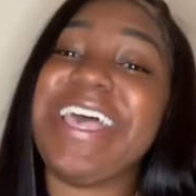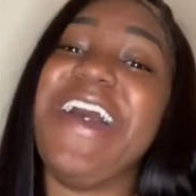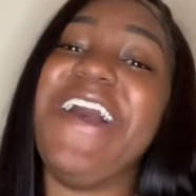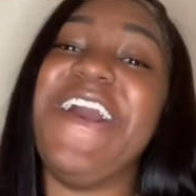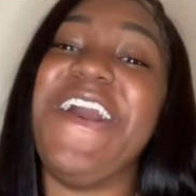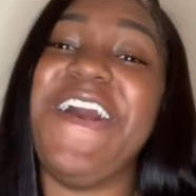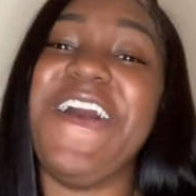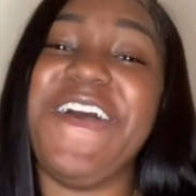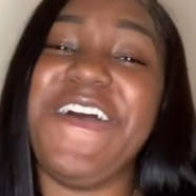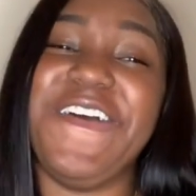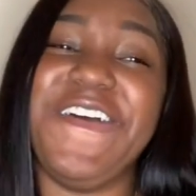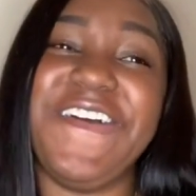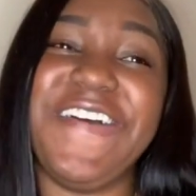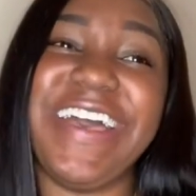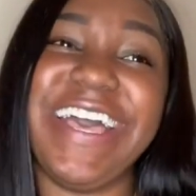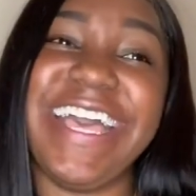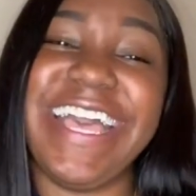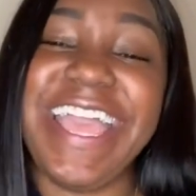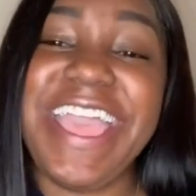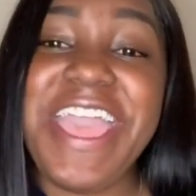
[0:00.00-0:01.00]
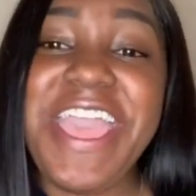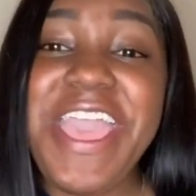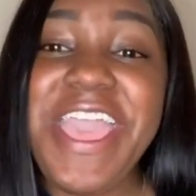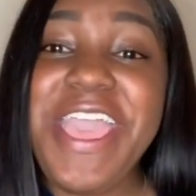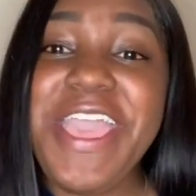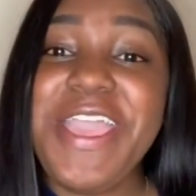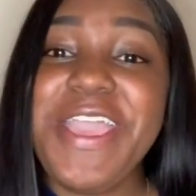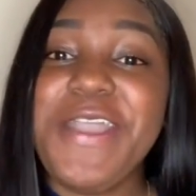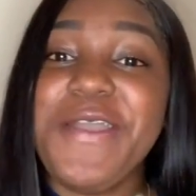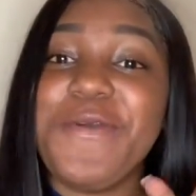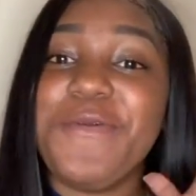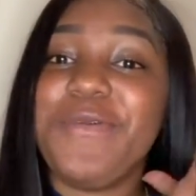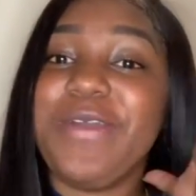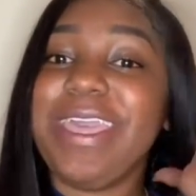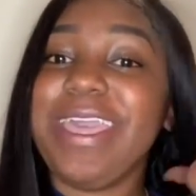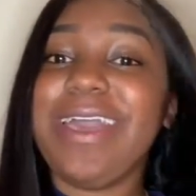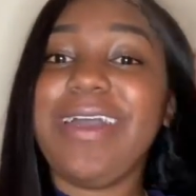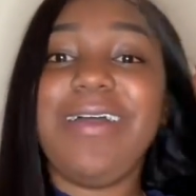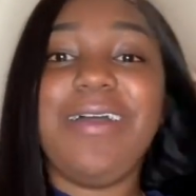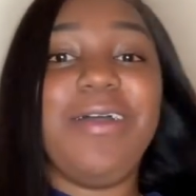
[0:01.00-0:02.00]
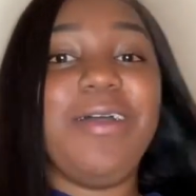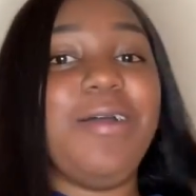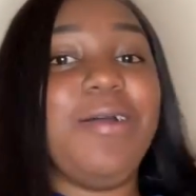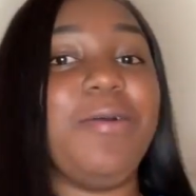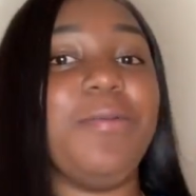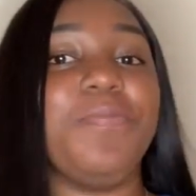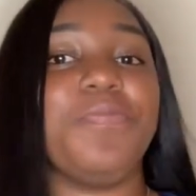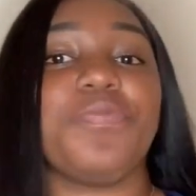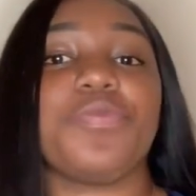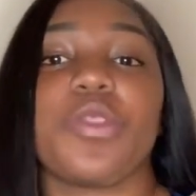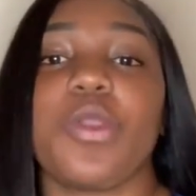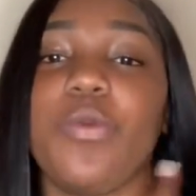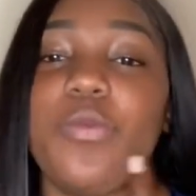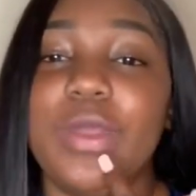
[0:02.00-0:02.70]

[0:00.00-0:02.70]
So we um